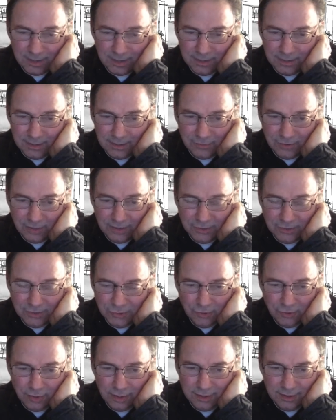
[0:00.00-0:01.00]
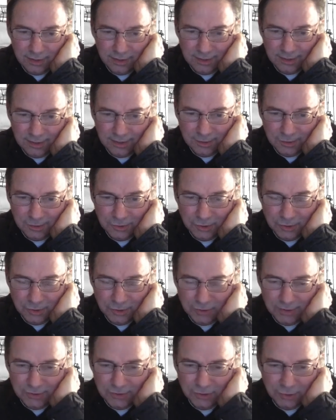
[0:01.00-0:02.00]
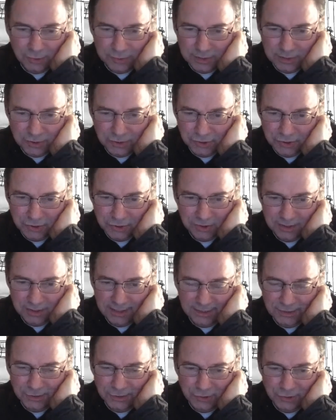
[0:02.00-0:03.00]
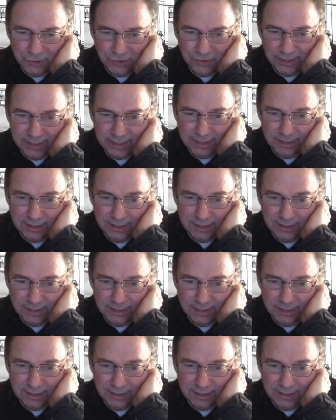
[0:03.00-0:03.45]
restaurant culture and Jewish history.